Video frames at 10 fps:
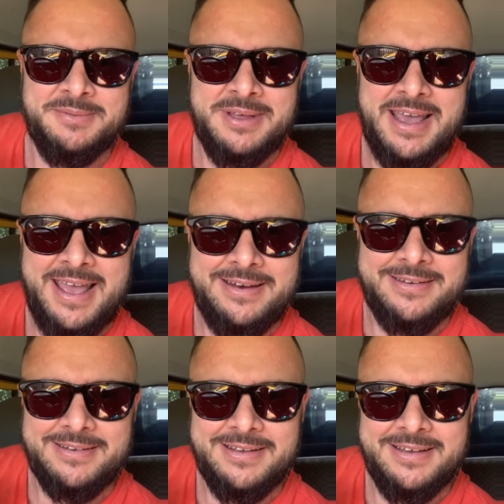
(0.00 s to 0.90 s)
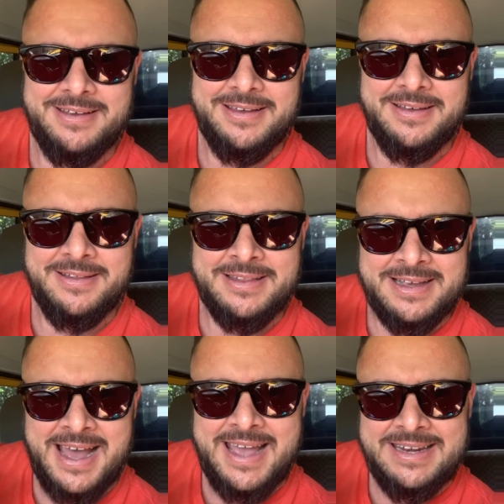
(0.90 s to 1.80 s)
and the
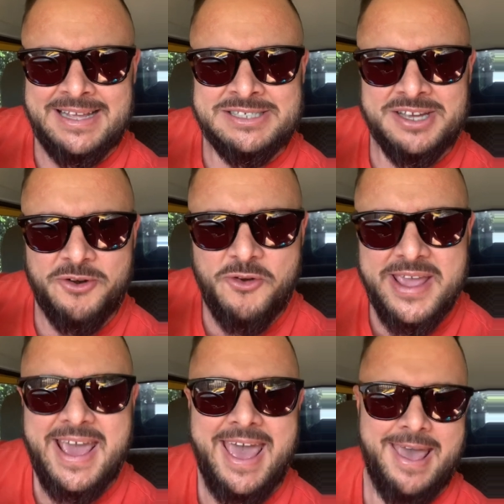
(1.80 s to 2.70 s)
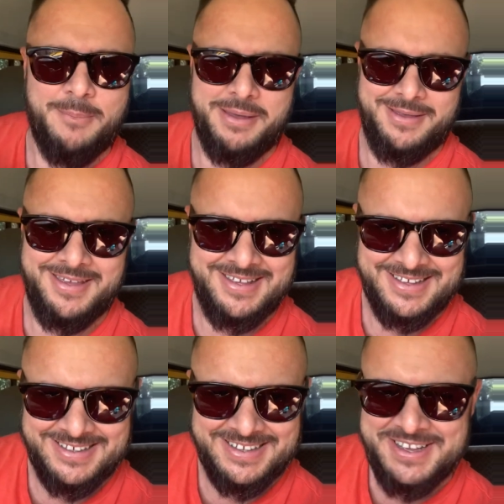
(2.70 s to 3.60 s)
guy needs rehab.
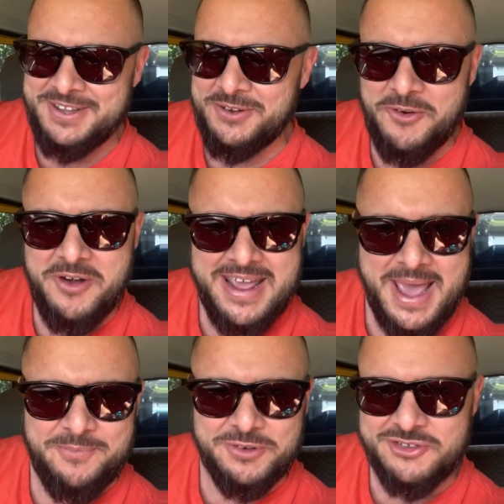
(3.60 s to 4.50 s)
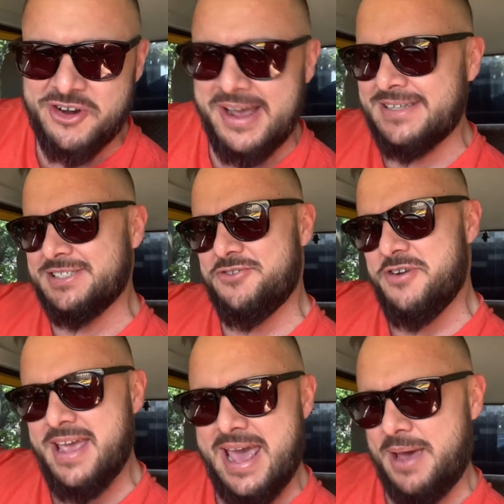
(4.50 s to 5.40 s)
Not rehab for drugs and
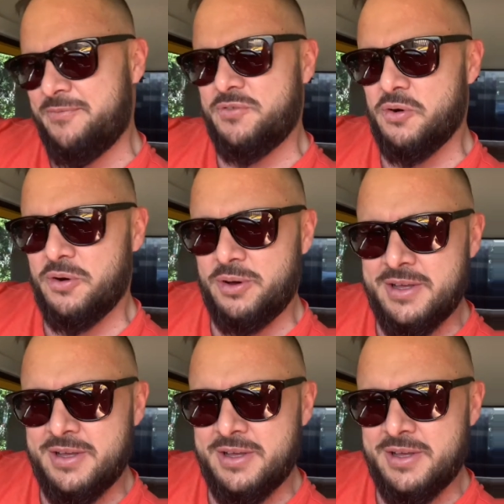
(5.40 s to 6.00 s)
rehab for